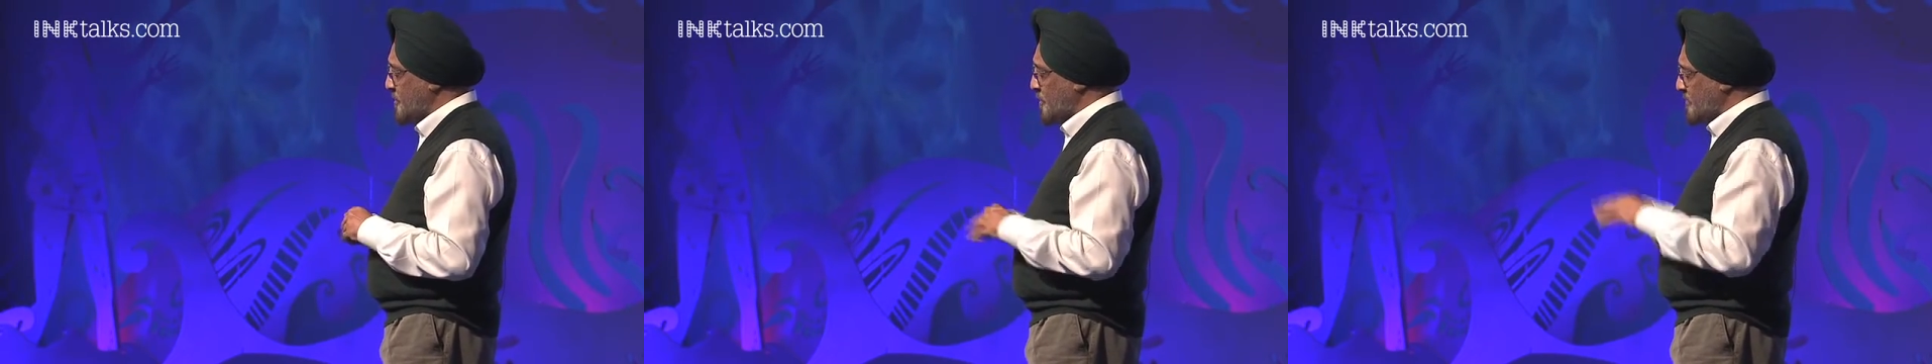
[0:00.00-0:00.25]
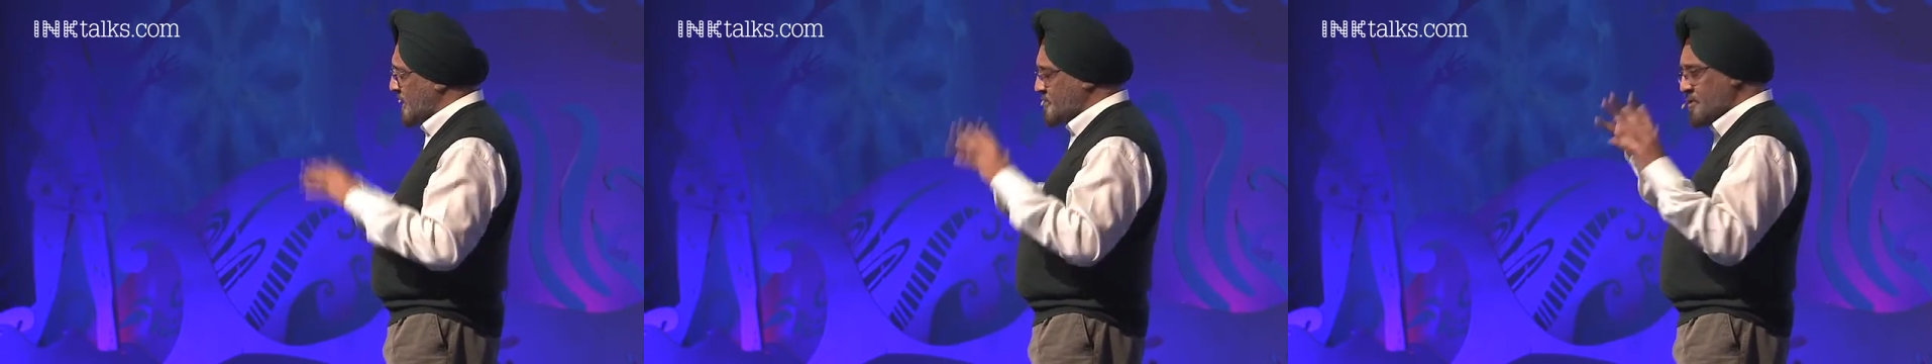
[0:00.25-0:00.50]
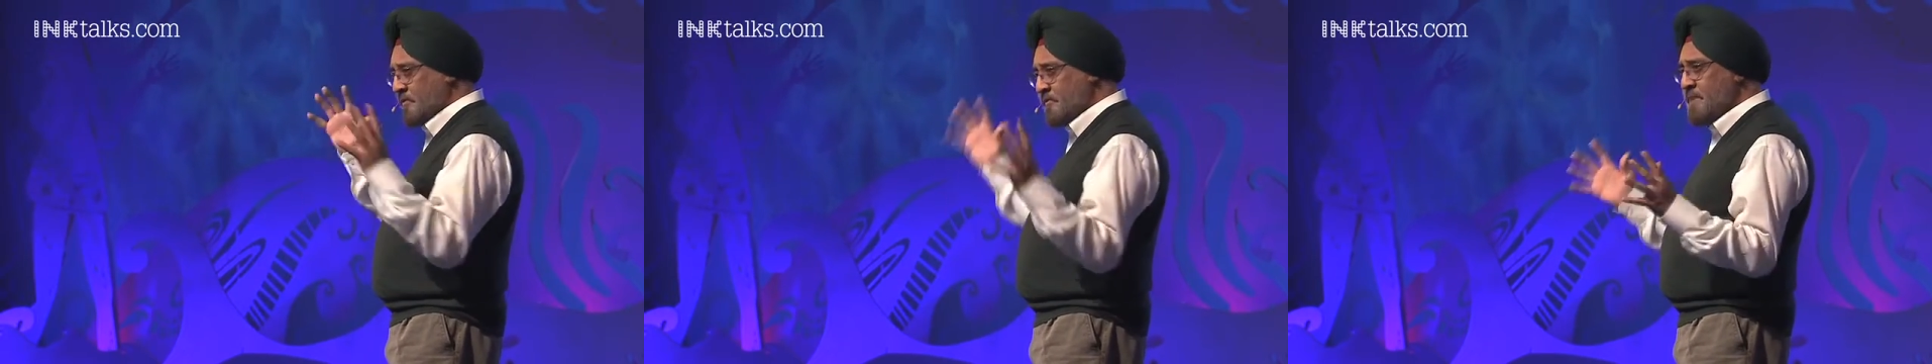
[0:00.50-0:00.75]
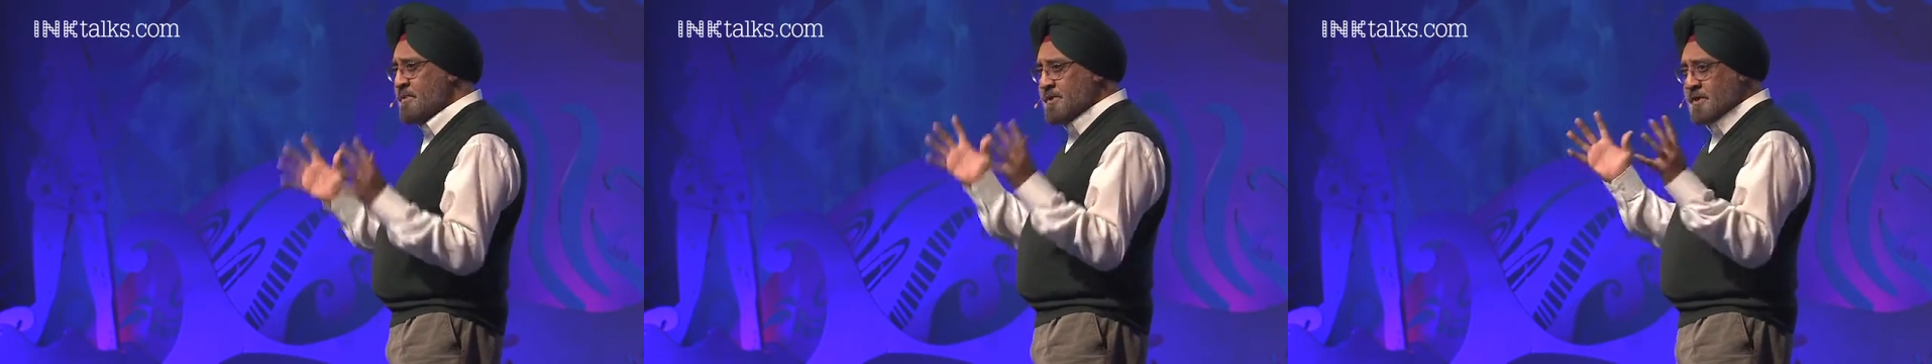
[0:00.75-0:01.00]
Don't get sort of
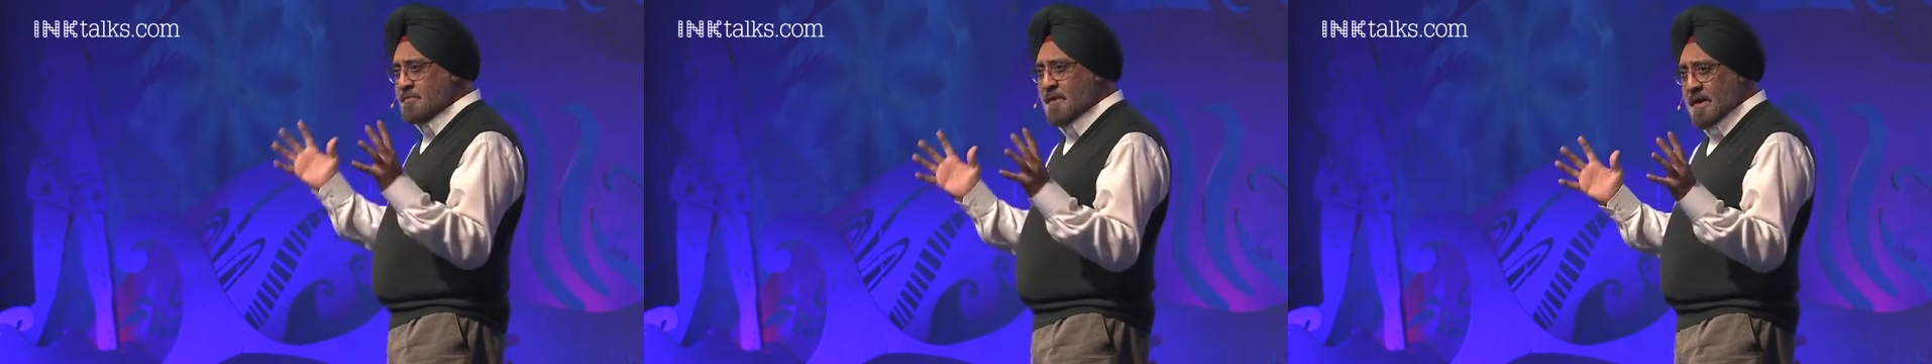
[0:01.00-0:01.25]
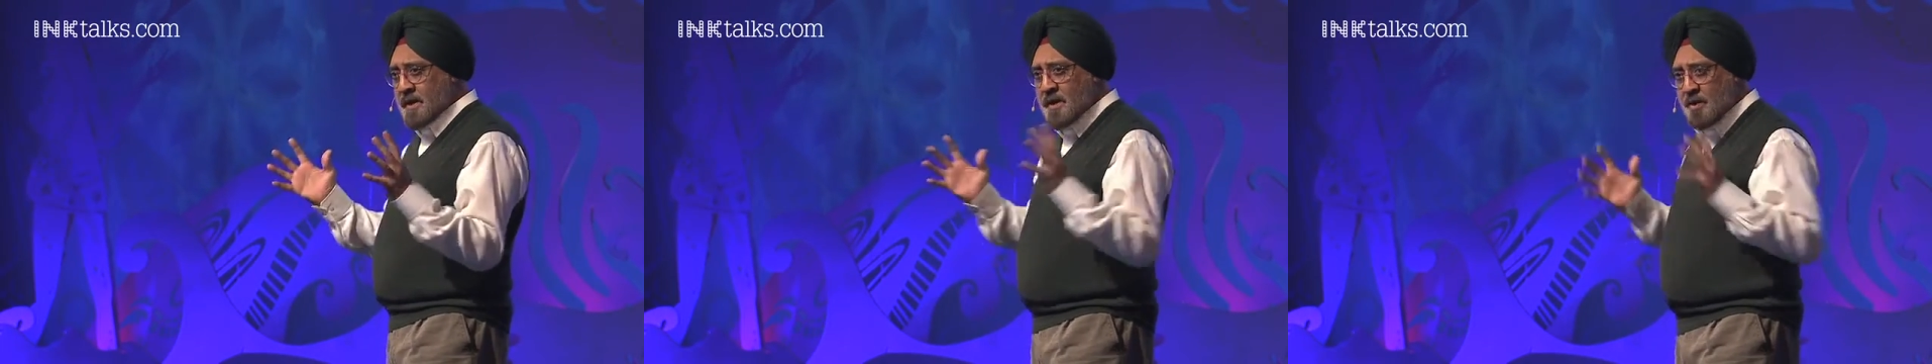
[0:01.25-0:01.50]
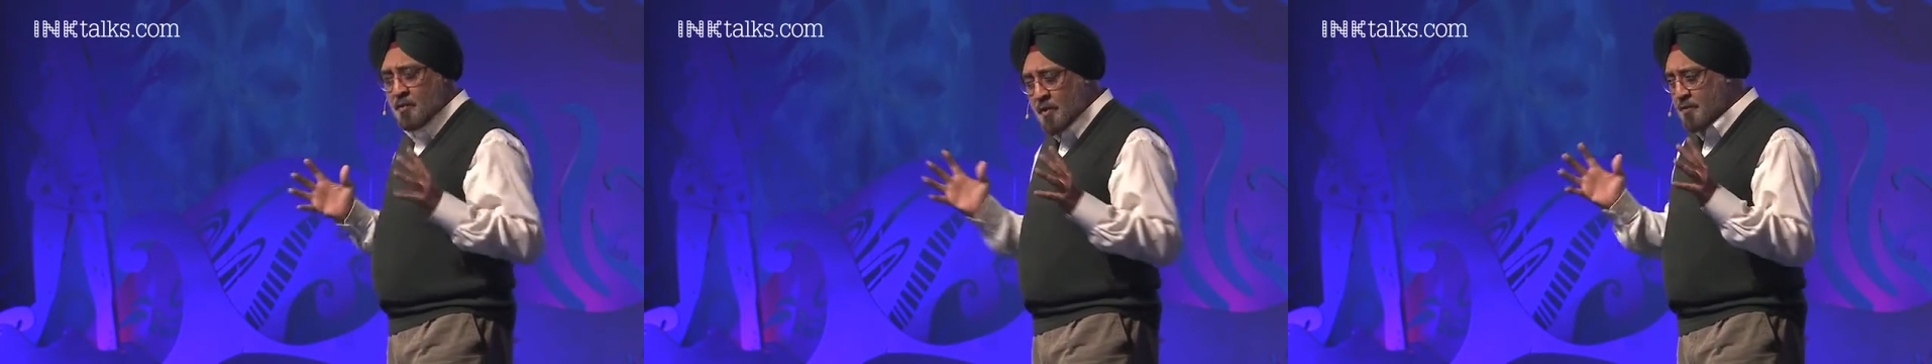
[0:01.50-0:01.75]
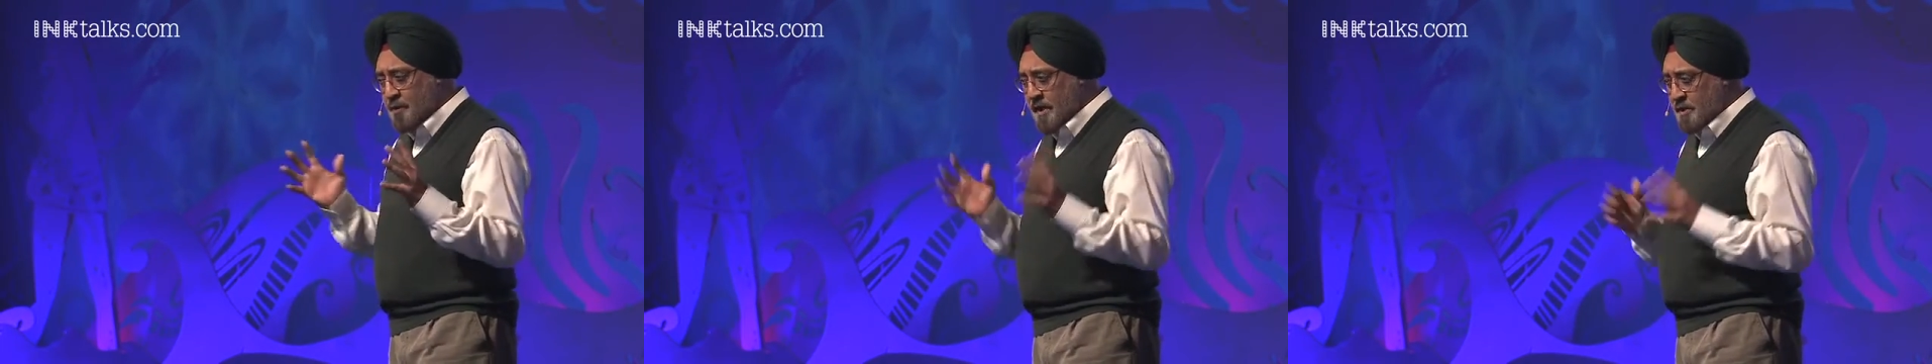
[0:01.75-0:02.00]
limited by
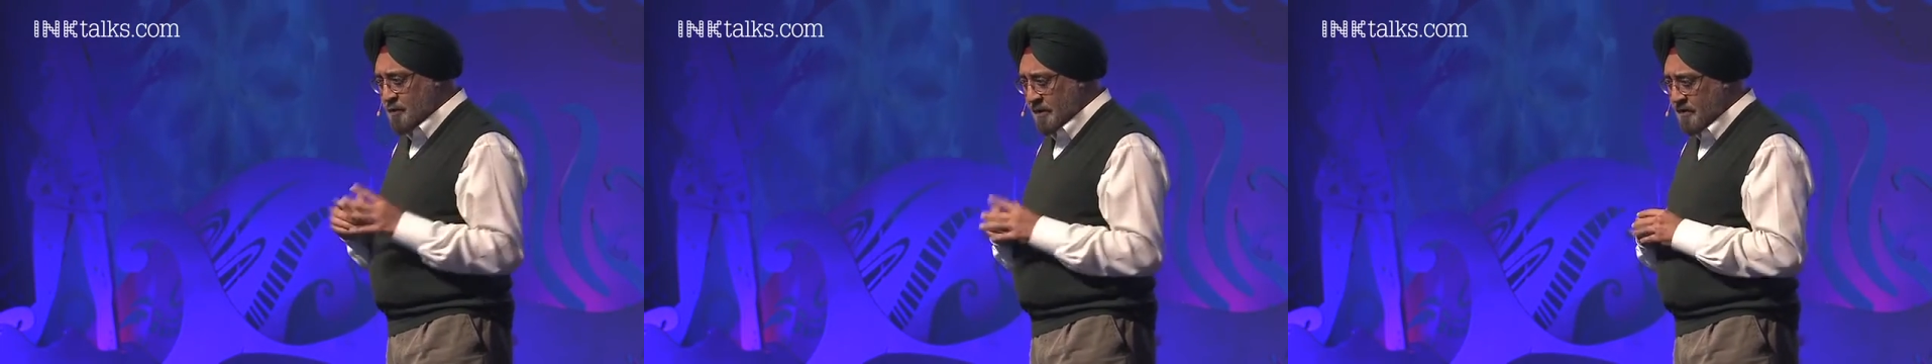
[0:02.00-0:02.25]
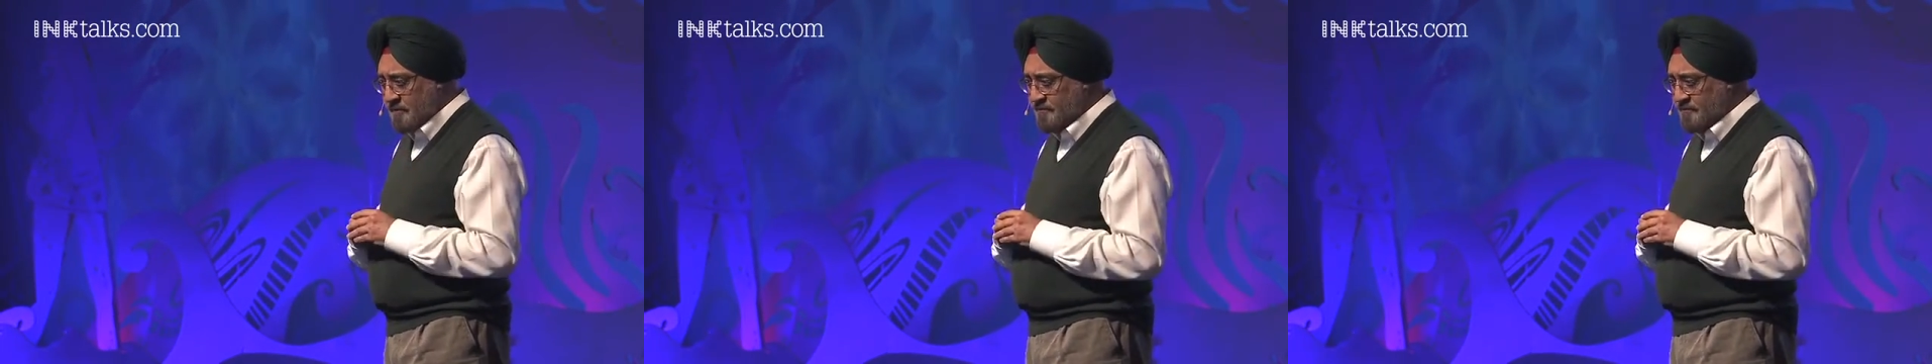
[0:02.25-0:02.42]
what we are doing.